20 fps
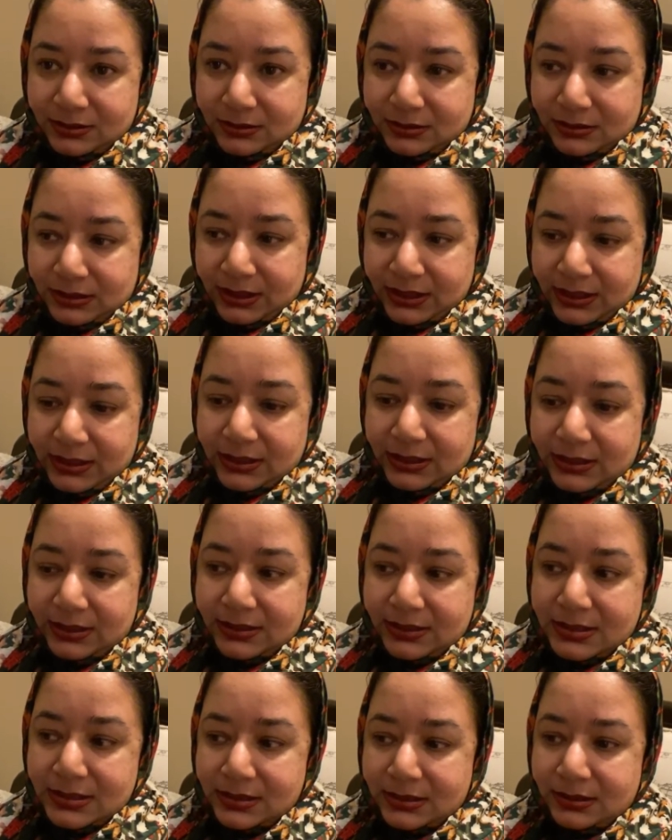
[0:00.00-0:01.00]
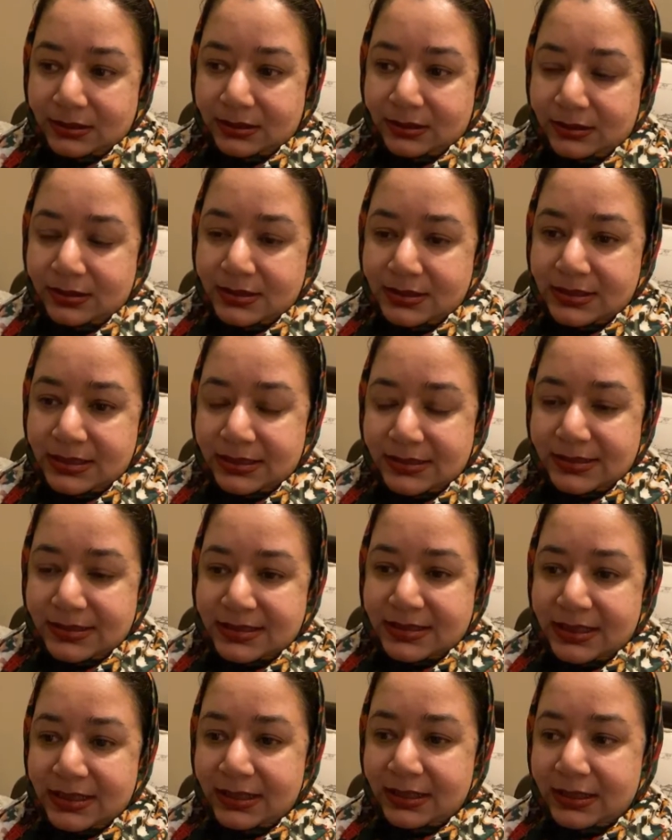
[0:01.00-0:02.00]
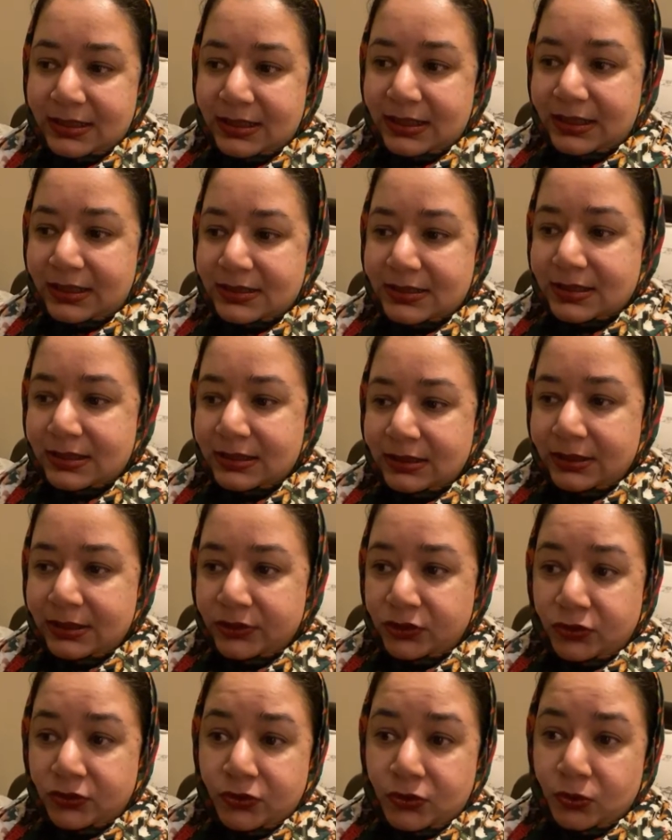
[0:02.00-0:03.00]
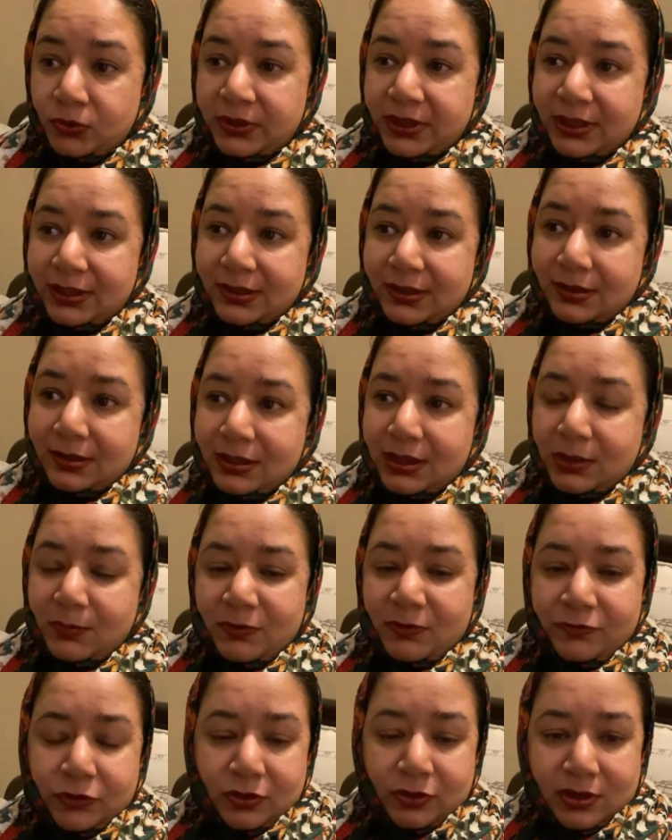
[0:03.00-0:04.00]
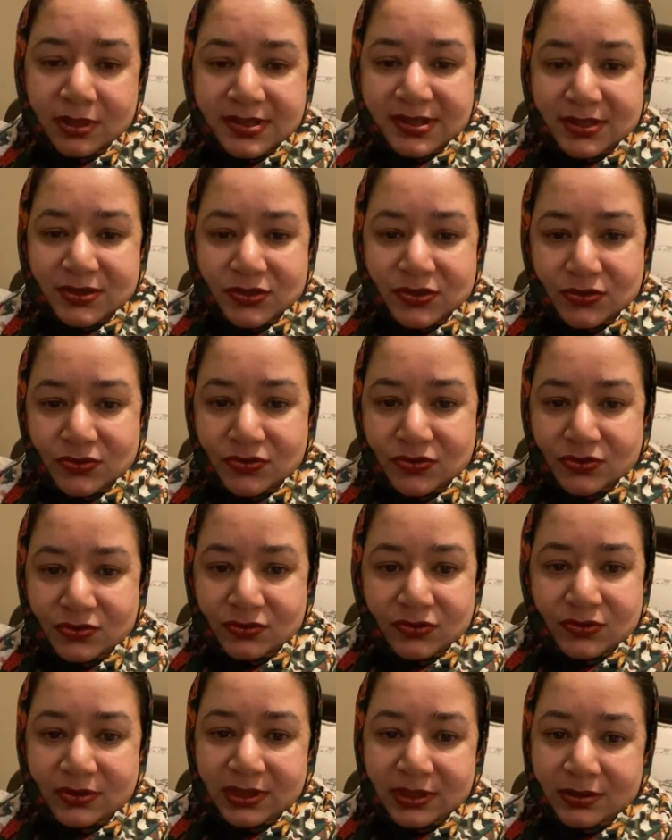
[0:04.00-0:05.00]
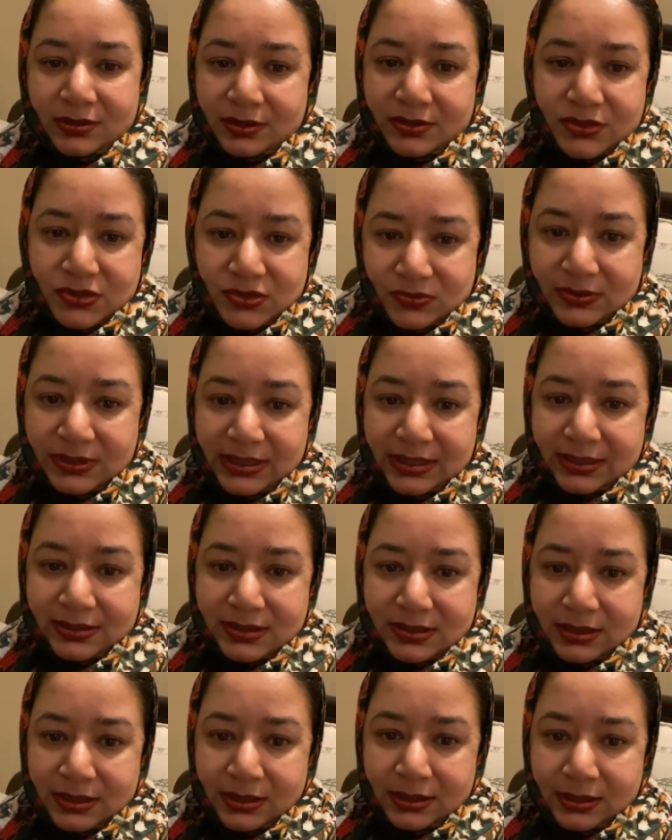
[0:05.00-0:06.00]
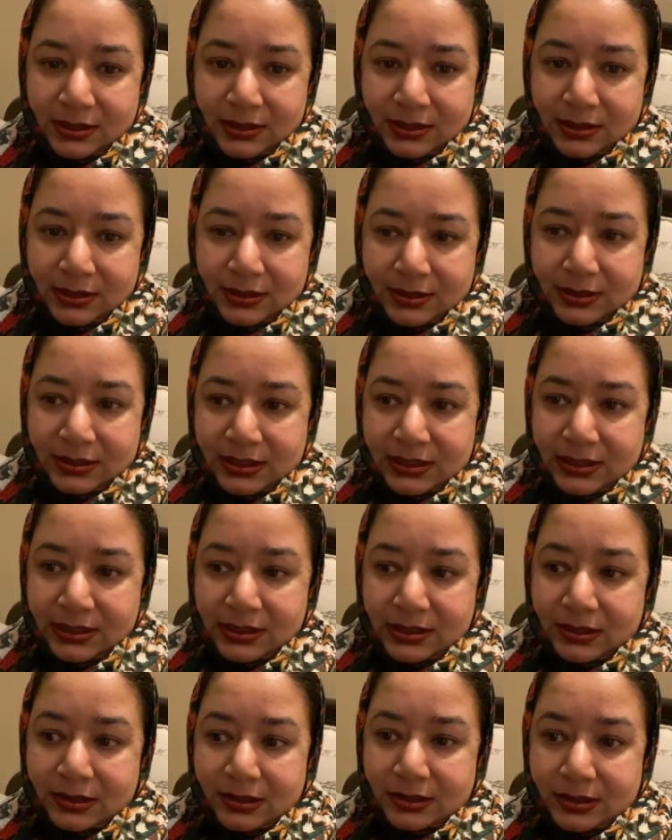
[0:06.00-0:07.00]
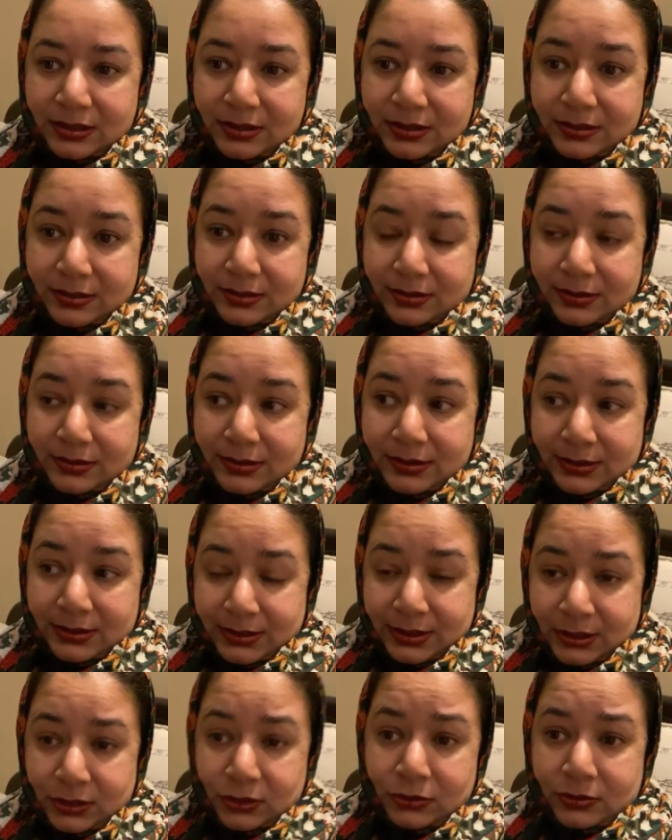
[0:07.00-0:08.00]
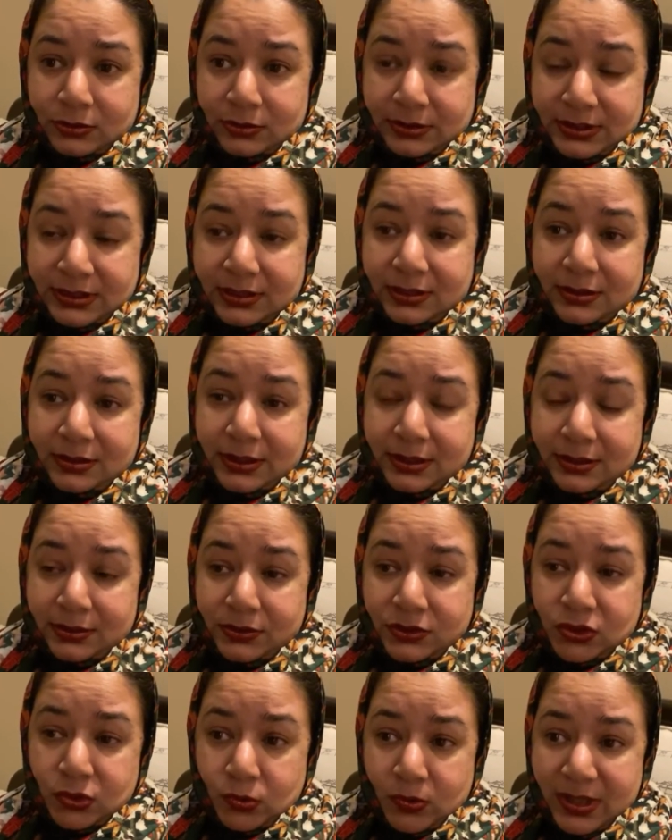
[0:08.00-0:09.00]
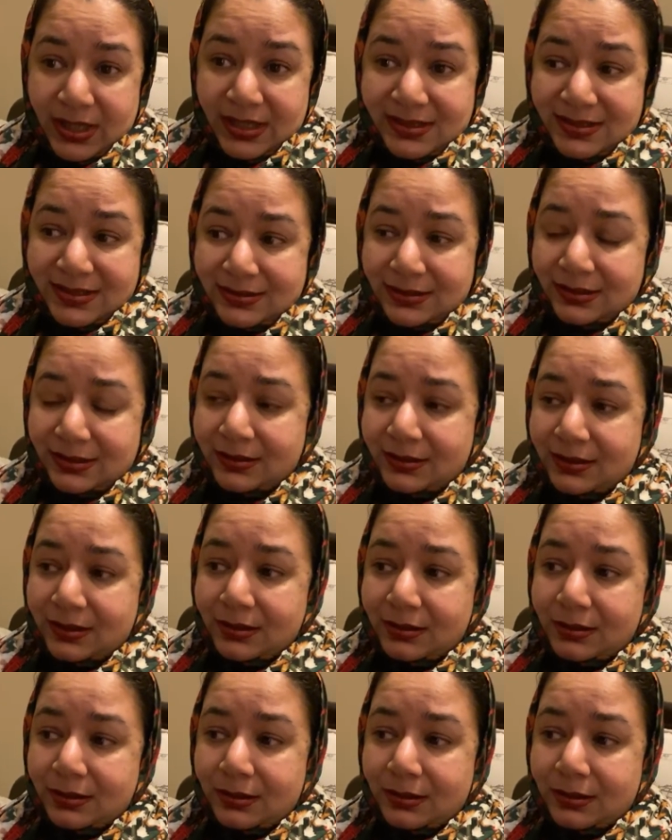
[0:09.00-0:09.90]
and then say that you're doing it in the name of your Constitution. You cannot do that. They are here, they are in the US, and they're